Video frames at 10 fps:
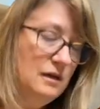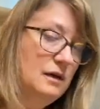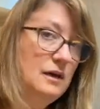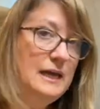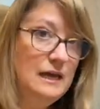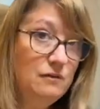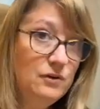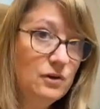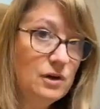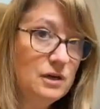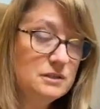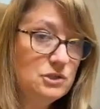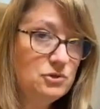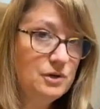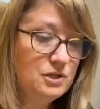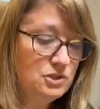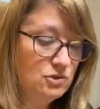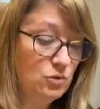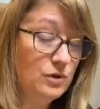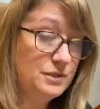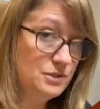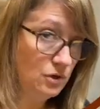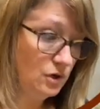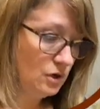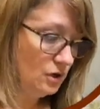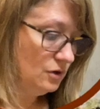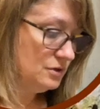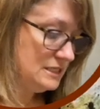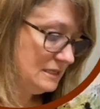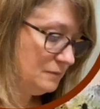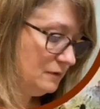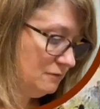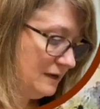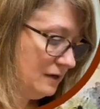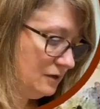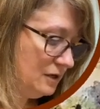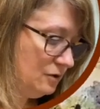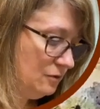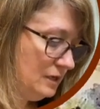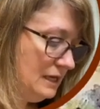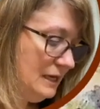a heavier concentration or a darker, deeper value.